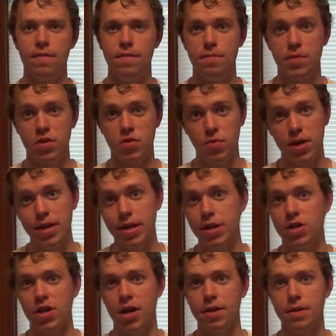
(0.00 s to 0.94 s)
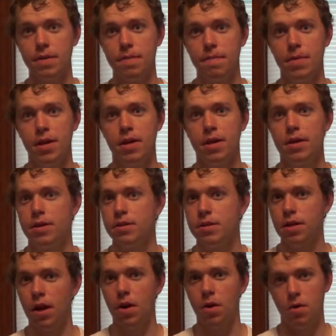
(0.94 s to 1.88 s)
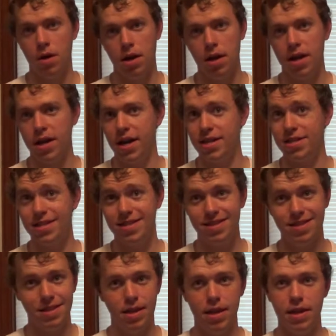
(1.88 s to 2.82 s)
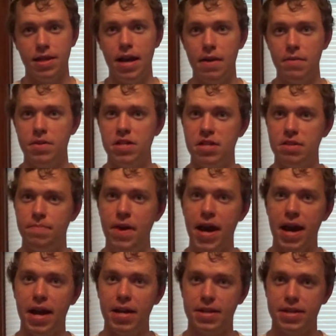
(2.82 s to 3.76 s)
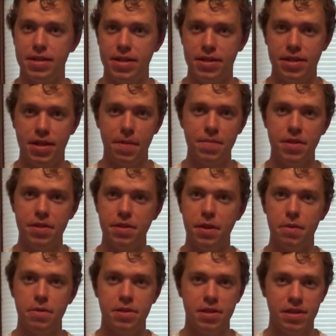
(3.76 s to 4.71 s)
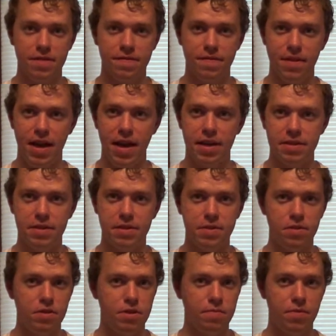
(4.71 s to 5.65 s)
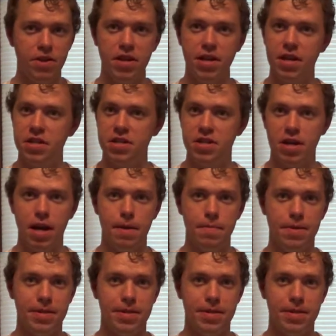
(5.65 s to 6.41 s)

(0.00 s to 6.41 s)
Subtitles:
in between each other. So, in that respect, it seems as though Six Flags is doing a pretty good job in